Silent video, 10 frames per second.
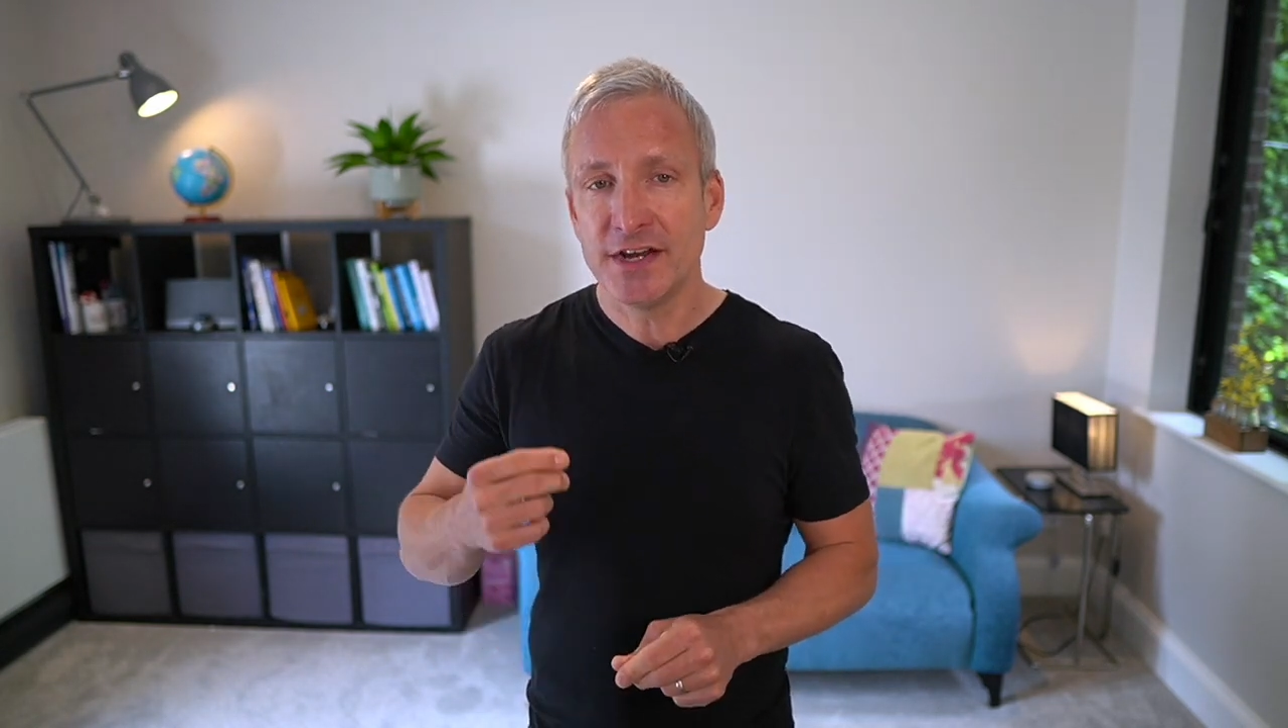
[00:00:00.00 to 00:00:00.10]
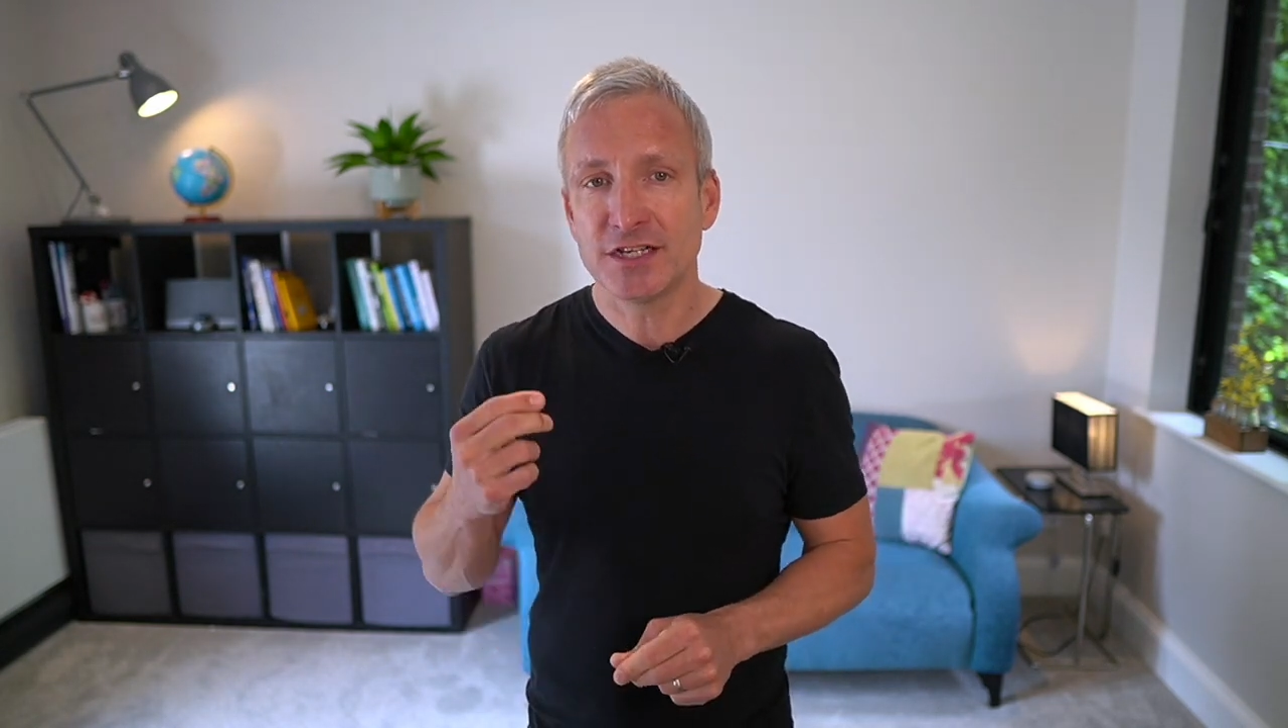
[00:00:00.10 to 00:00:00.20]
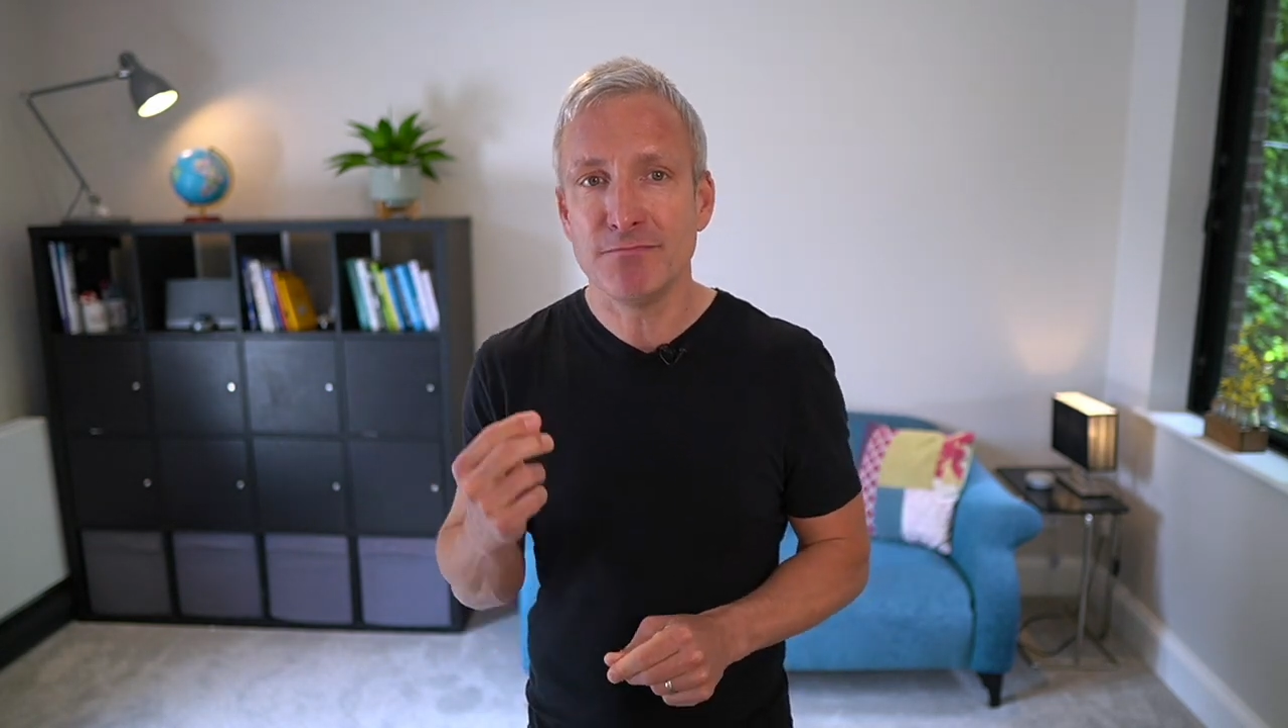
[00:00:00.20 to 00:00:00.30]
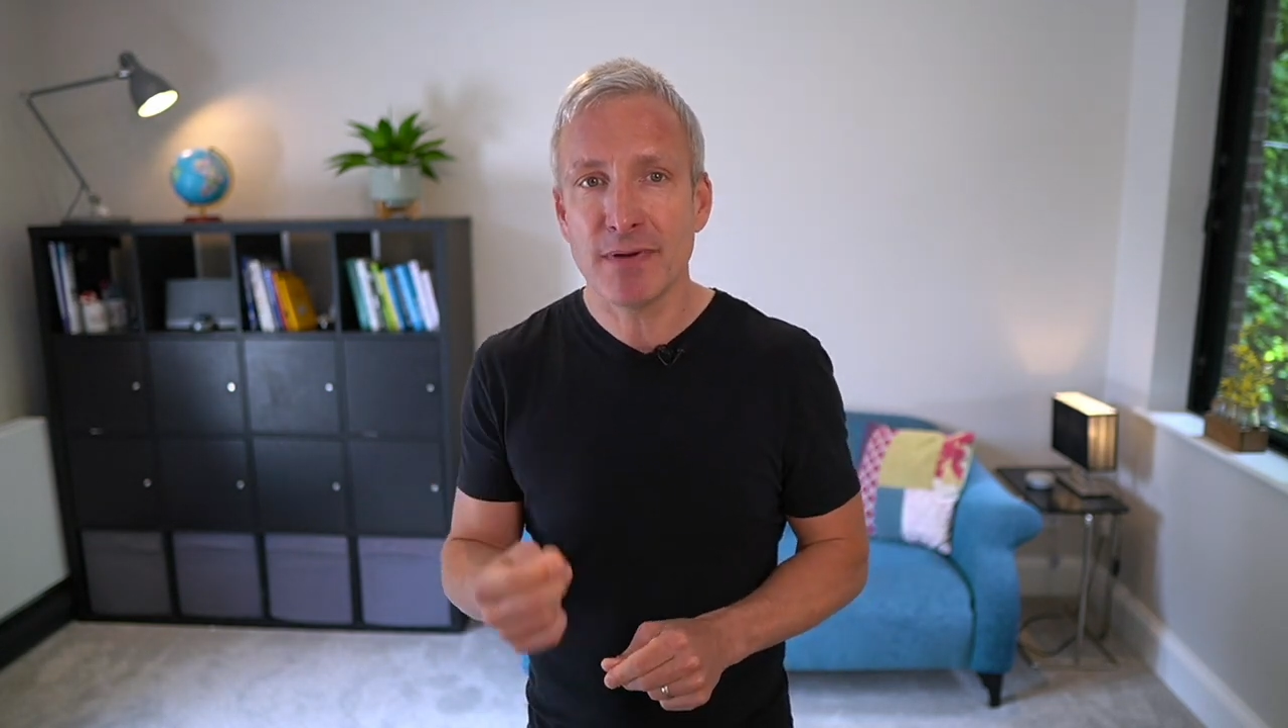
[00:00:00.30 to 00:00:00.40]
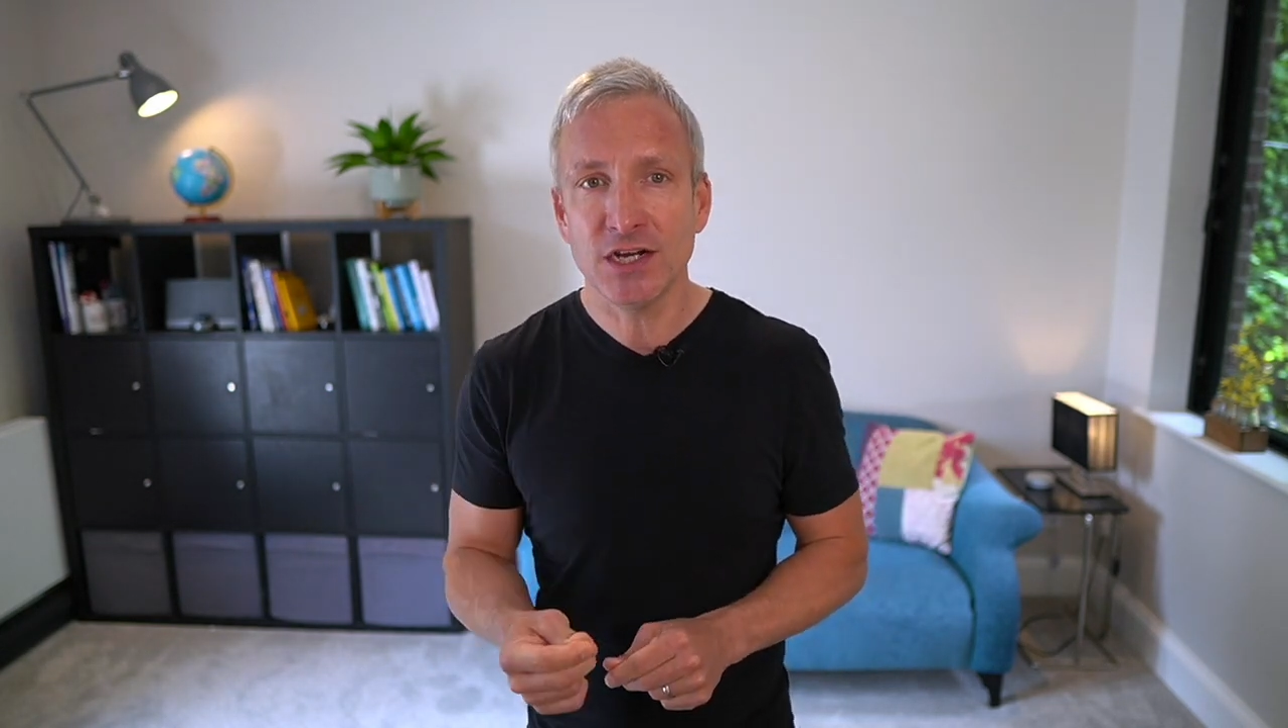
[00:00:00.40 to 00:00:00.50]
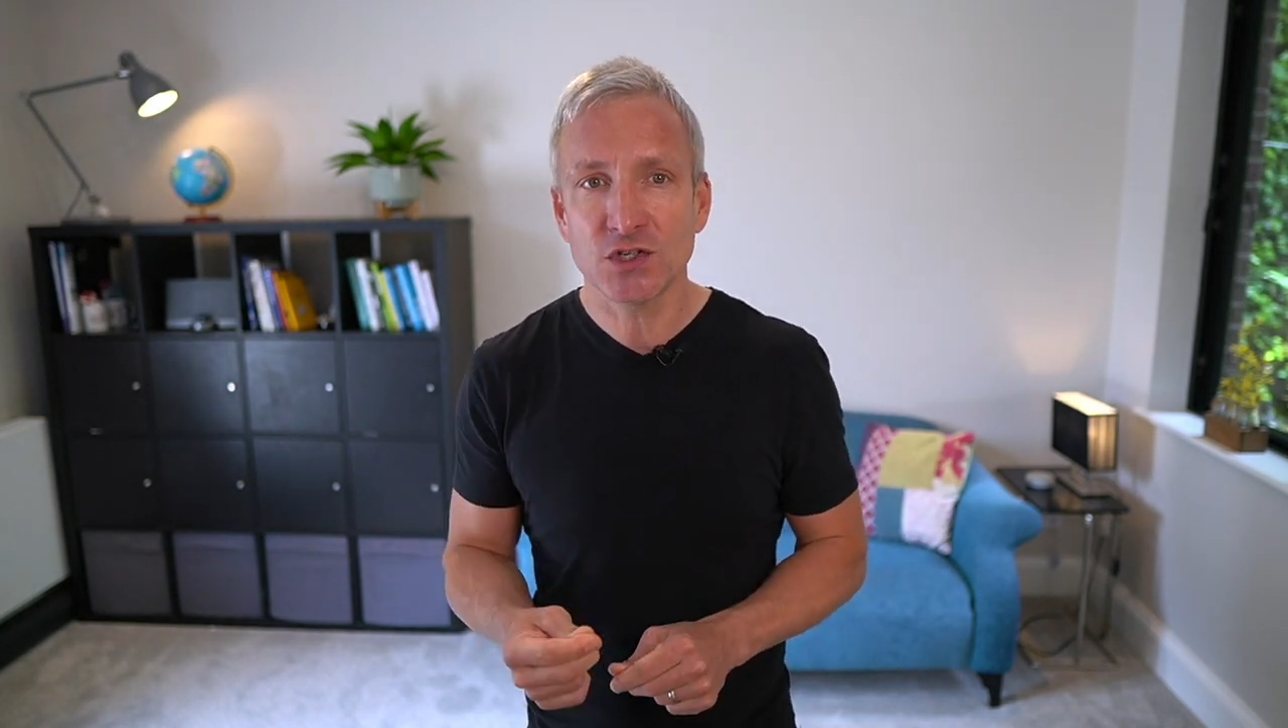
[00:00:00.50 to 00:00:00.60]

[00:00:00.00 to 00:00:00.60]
to make